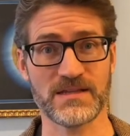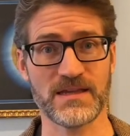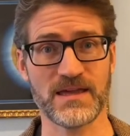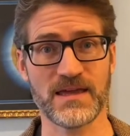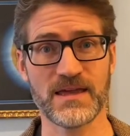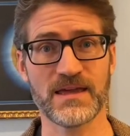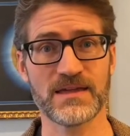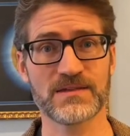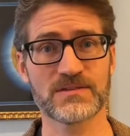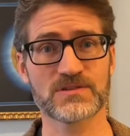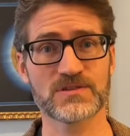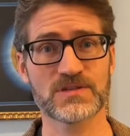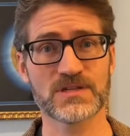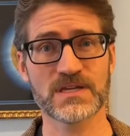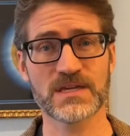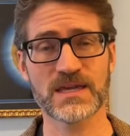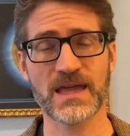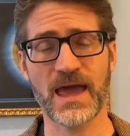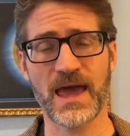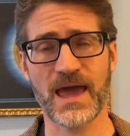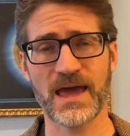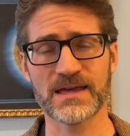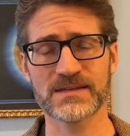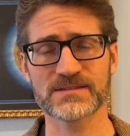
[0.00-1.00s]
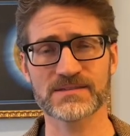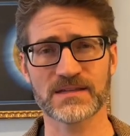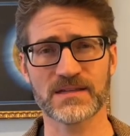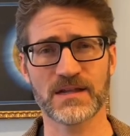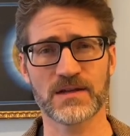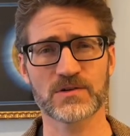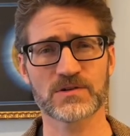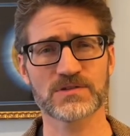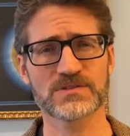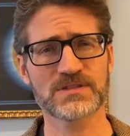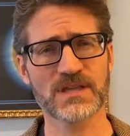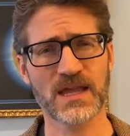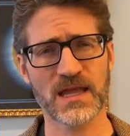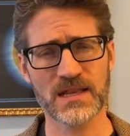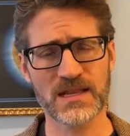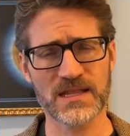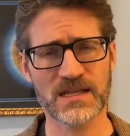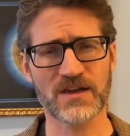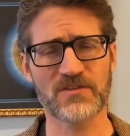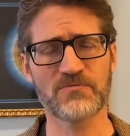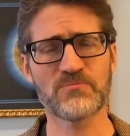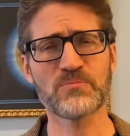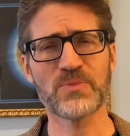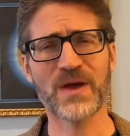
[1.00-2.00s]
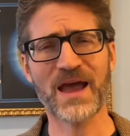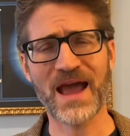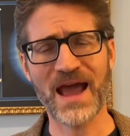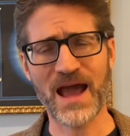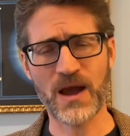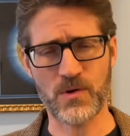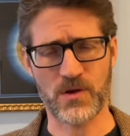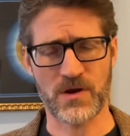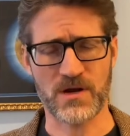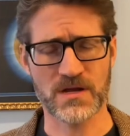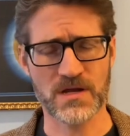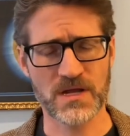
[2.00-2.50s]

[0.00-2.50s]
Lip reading: and she has an understanding of power.